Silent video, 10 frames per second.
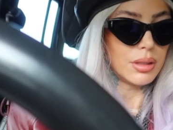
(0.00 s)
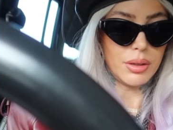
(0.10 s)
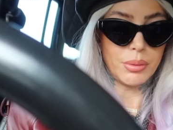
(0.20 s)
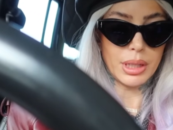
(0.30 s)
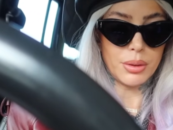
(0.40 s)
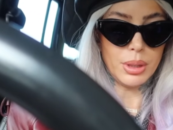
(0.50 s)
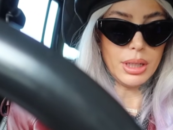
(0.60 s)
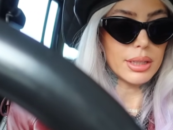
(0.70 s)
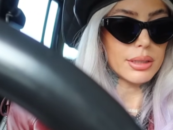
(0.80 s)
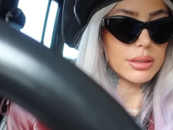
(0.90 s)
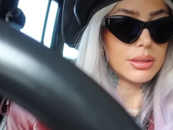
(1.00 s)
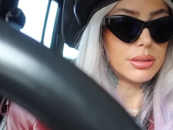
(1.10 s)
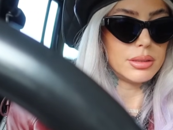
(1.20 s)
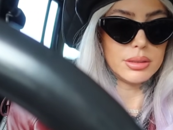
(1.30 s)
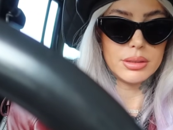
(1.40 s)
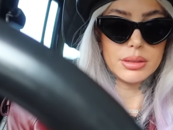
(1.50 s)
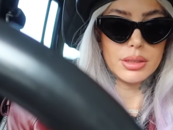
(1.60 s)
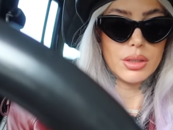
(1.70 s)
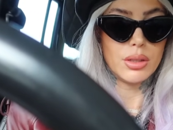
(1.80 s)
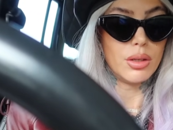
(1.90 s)
Are we gonna work?
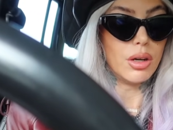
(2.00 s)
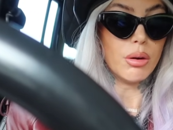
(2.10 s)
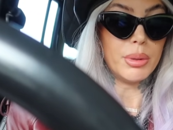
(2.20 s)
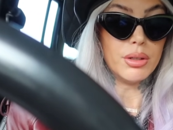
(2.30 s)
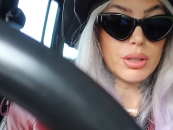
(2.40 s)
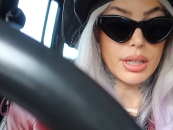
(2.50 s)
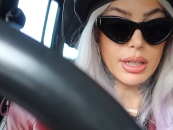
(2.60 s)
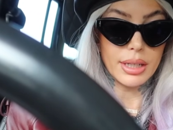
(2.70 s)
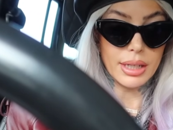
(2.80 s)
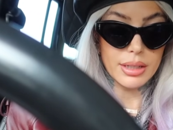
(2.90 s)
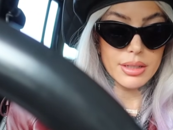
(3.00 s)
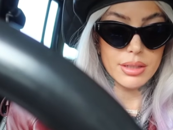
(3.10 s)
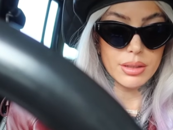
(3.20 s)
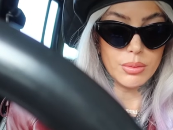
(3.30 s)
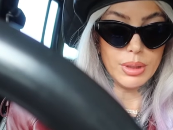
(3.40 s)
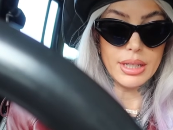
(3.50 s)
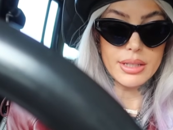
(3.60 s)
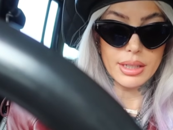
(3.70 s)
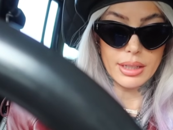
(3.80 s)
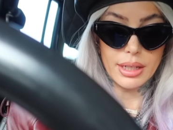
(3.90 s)
Or are we not gonna connect? We need
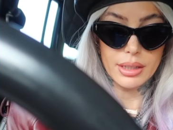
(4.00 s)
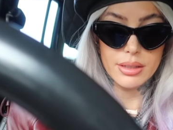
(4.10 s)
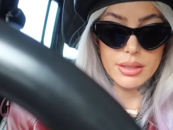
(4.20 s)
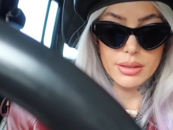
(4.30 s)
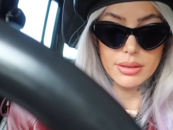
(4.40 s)
to connect.